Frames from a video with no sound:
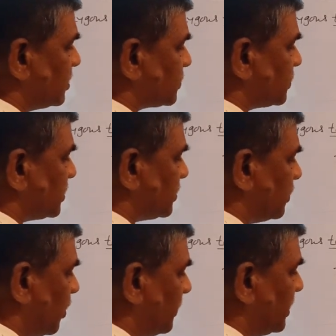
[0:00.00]
So that
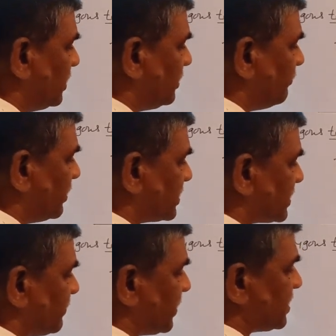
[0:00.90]
dominant will
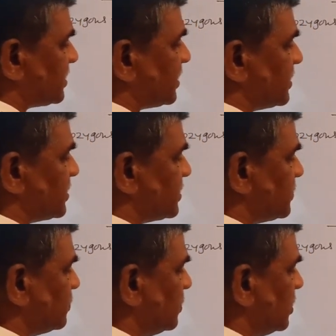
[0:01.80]
suppress the
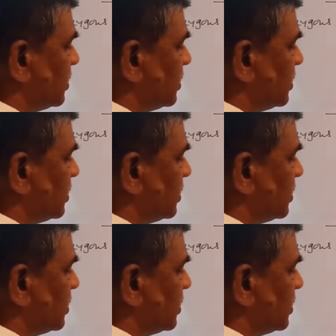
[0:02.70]
recessive.